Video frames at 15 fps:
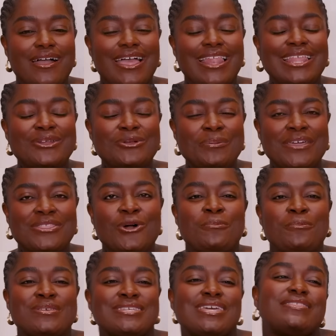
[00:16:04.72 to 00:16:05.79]
a little bit the
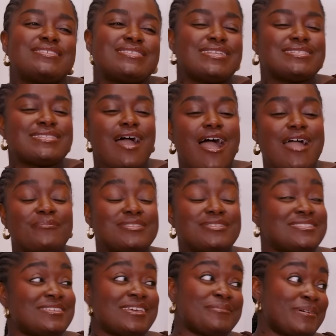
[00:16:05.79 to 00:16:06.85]
opposite in the sense that I'm a dessert